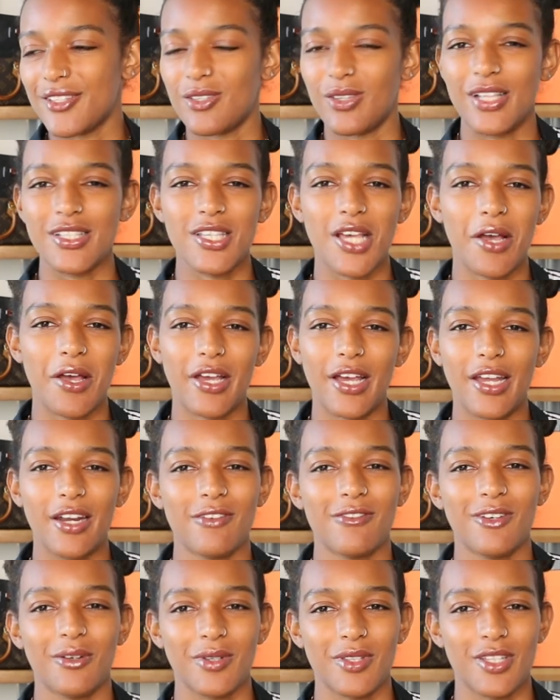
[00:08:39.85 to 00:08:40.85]
So that's how I kind
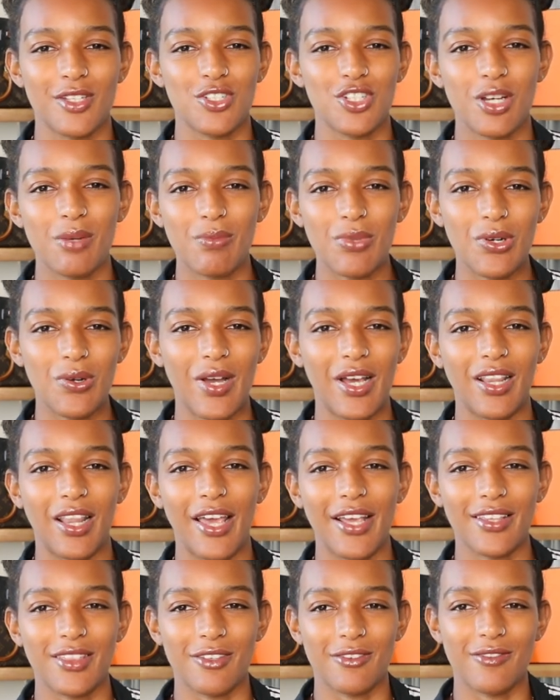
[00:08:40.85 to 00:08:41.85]
of feel with the jumbo. I
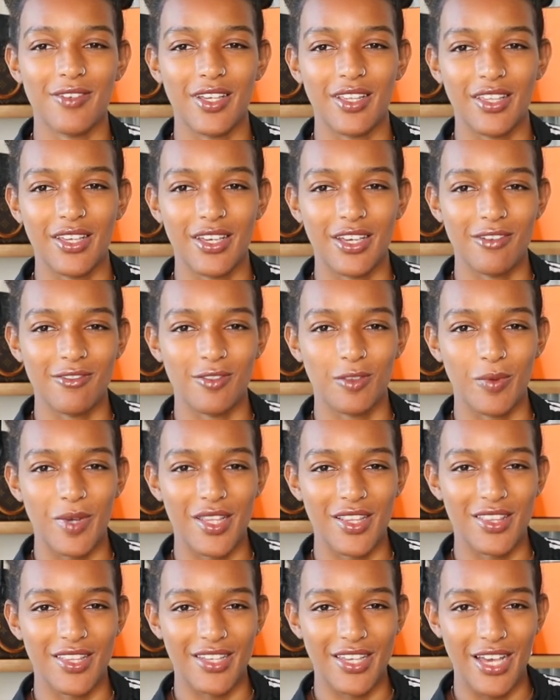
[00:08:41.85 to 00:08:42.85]
like the feeling of the
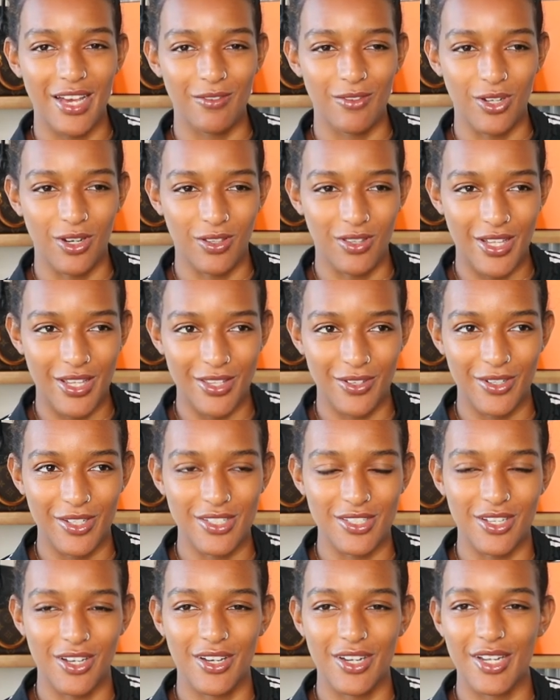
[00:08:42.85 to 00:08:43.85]
way that the caviar leather
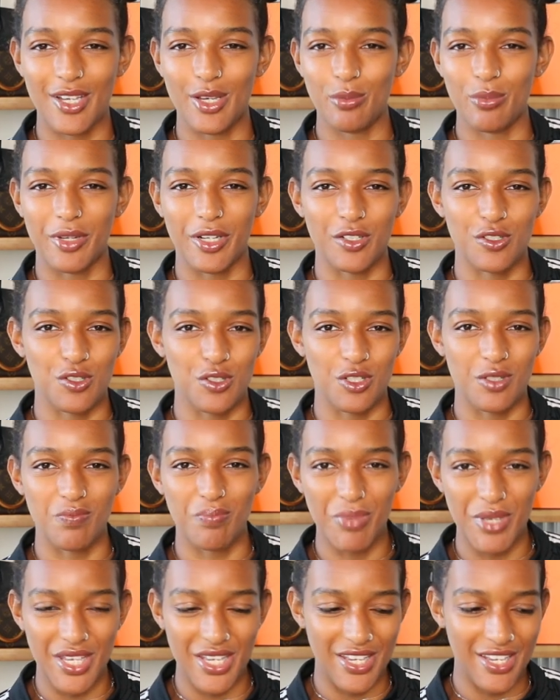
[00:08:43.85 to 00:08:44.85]
is on it, but it's
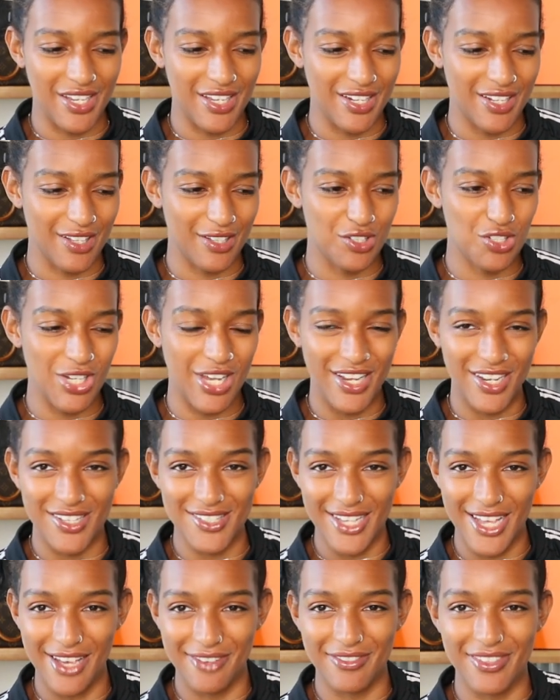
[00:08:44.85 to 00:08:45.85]
just big and the chain
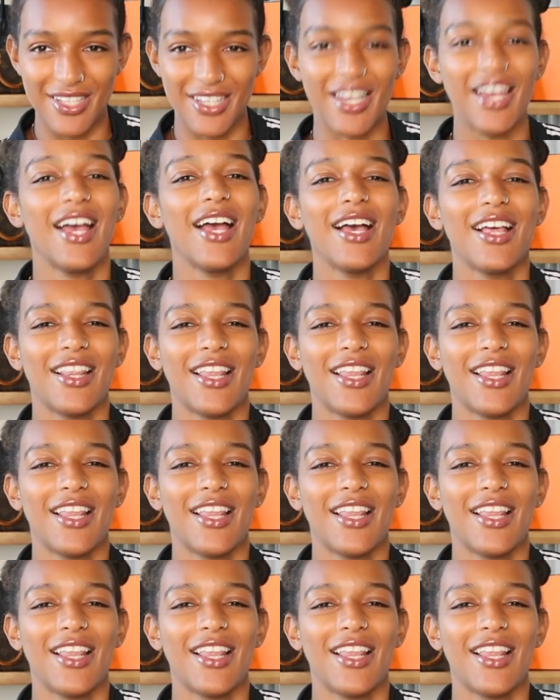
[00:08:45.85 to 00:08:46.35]
is heavy.